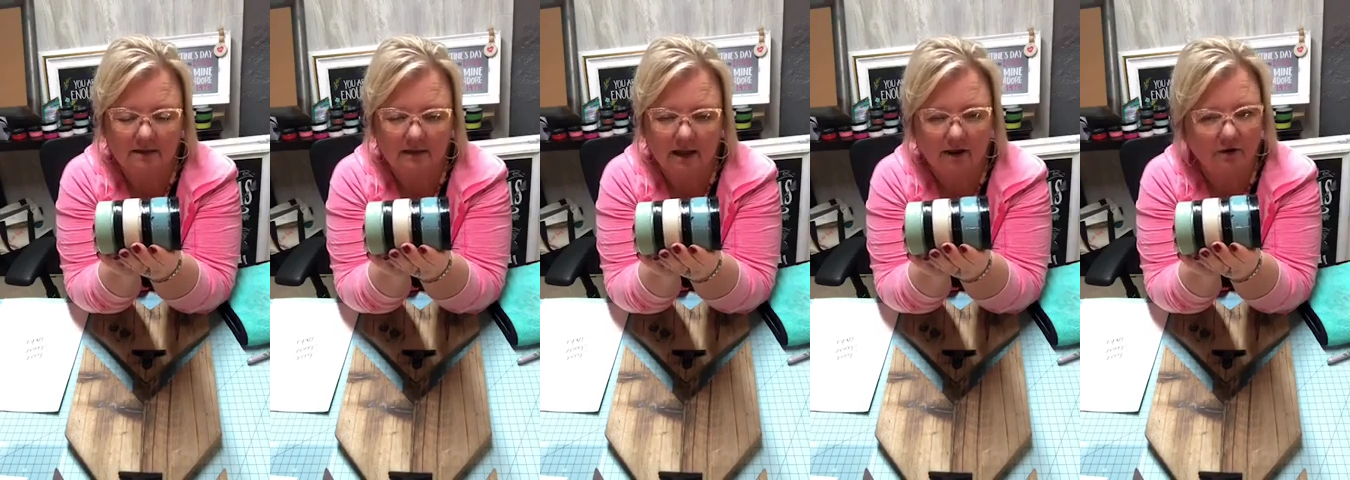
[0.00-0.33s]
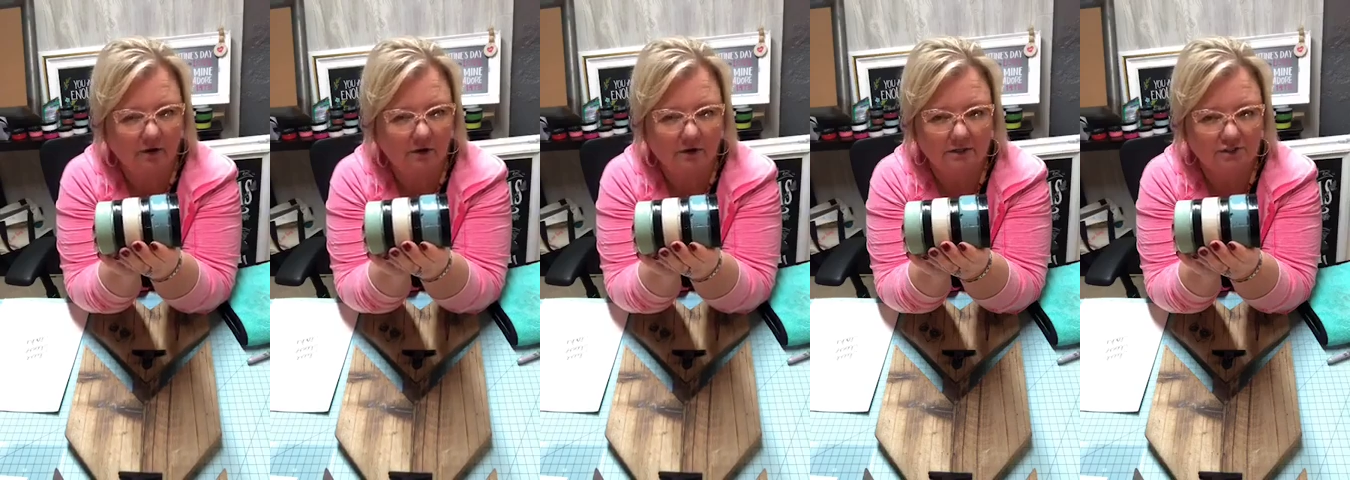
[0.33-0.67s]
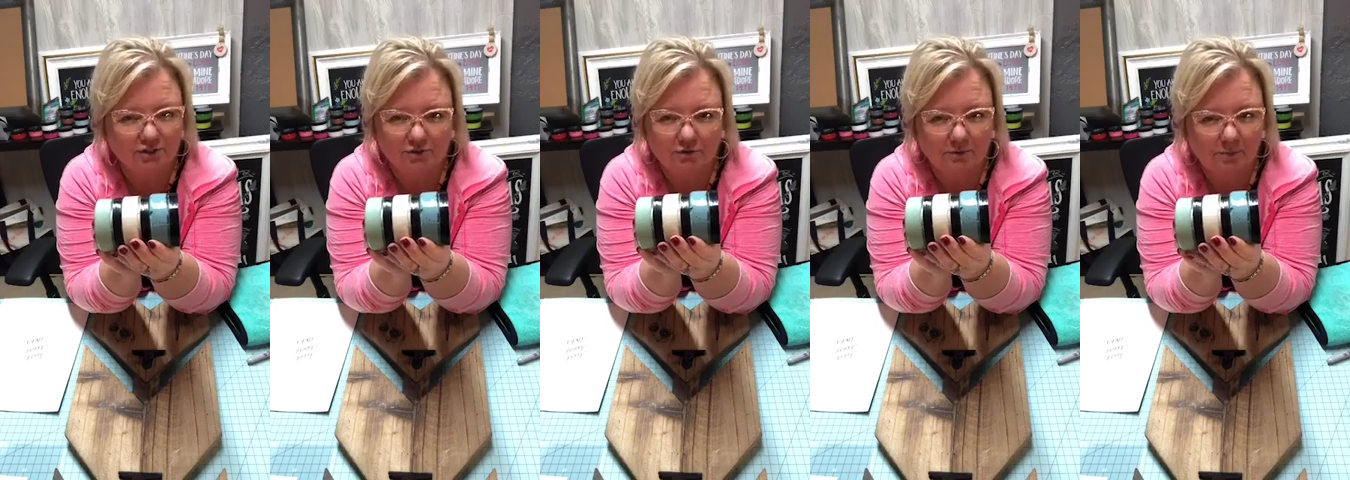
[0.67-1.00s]
I heard
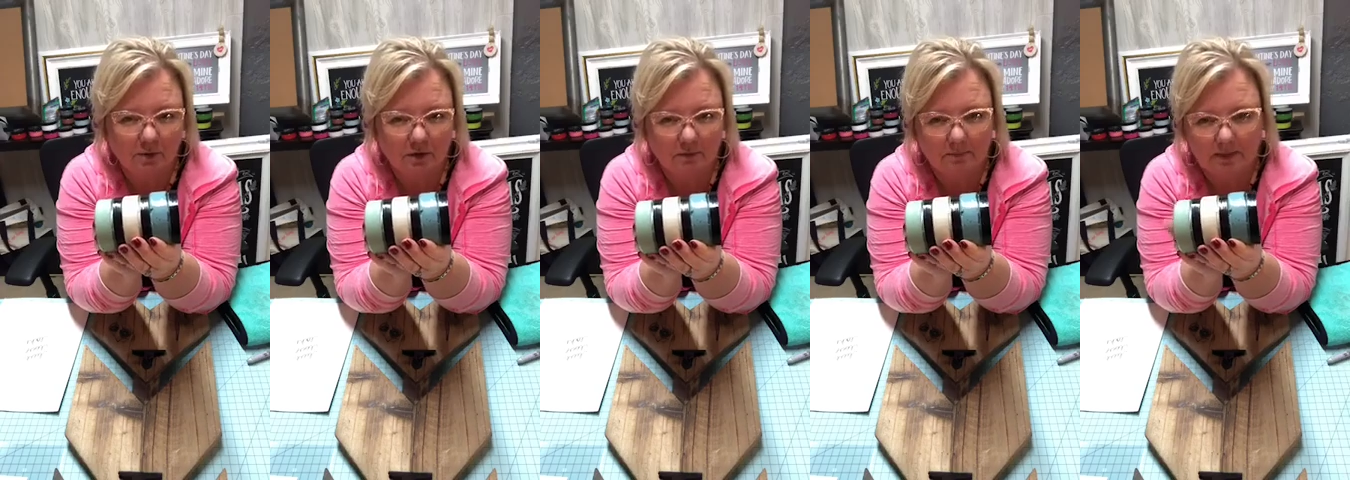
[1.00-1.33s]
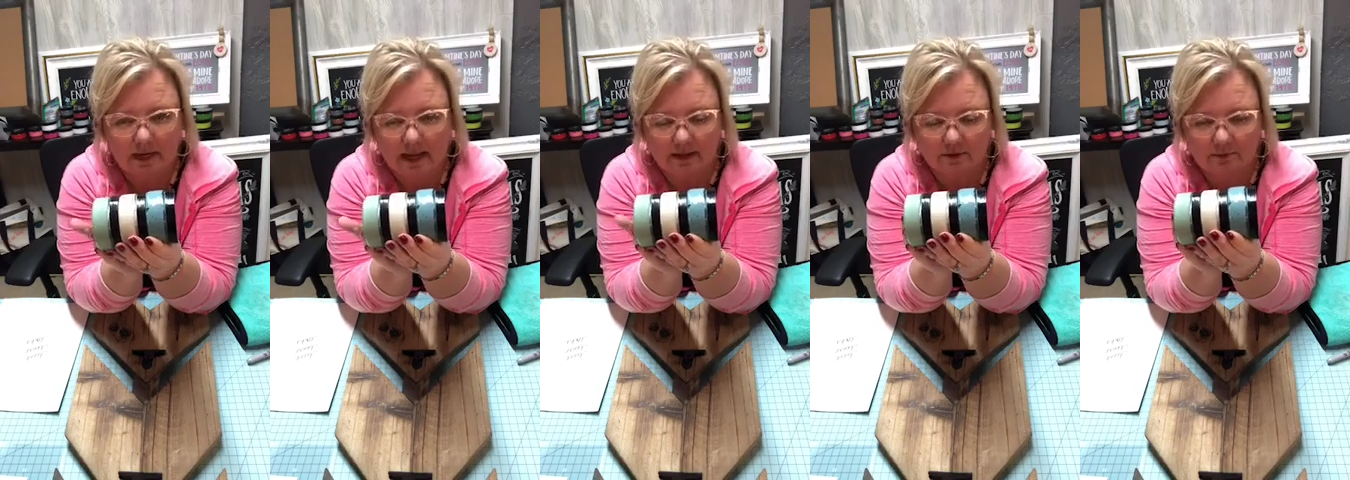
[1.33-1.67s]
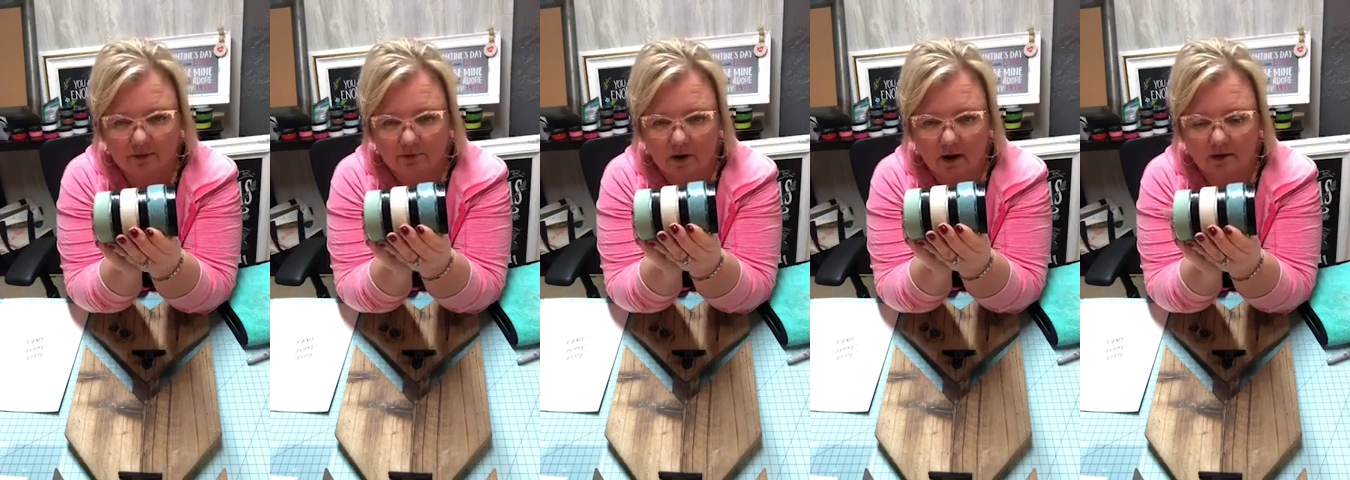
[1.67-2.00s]
juniper, but I could
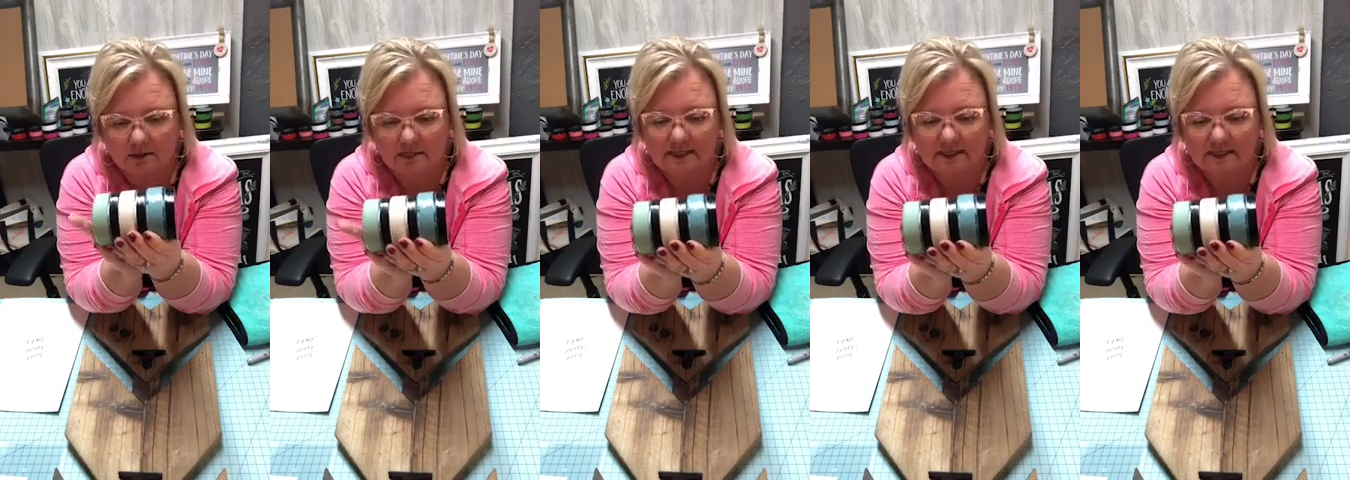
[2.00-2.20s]
be wrong.